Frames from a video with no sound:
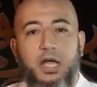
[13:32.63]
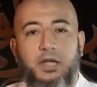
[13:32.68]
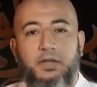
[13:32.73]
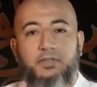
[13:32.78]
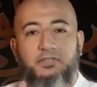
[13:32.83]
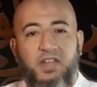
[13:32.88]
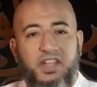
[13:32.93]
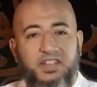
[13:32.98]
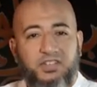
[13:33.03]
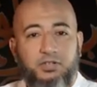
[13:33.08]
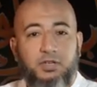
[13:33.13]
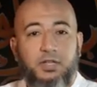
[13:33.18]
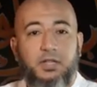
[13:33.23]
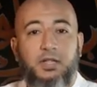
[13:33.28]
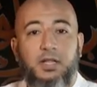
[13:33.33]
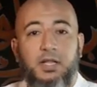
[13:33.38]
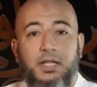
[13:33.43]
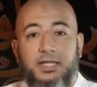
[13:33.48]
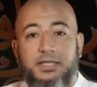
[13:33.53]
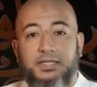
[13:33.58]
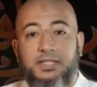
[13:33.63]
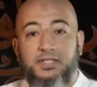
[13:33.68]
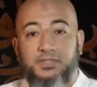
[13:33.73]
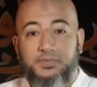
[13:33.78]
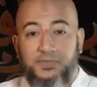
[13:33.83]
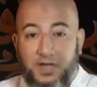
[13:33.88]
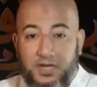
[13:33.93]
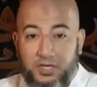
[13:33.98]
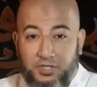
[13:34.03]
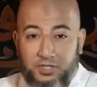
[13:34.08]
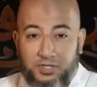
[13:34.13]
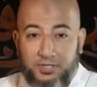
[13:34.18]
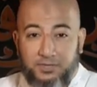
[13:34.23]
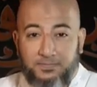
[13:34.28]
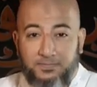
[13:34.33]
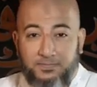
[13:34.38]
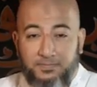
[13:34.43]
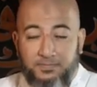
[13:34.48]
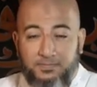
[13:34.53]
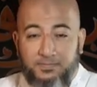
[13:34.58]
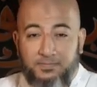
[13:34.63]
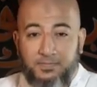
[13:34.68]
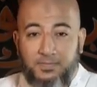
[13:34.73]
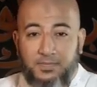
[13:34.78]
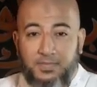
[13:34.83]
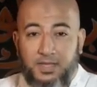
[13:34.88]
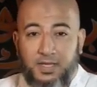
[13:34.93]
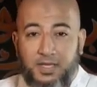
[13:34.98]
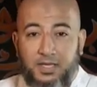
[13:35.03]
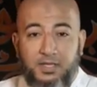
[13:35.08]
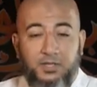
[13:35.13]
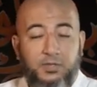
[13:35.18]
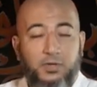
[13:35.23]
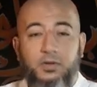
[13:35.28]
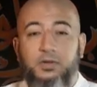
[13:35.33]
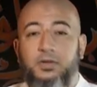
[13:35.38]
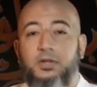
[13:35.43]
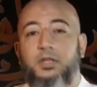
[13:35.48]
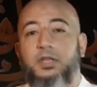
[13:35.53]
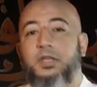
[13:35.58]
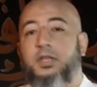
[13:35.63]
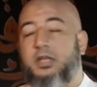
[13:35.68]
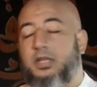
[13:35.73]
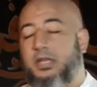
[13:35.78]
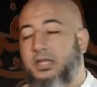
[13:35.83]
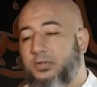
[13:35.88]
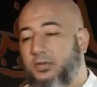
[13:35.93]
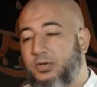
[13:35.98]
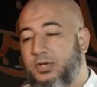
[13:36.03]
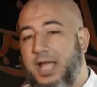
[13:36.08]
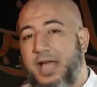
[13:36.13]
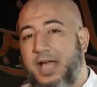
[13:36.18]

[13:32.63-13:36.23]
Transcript: erectile dysfunction. He don't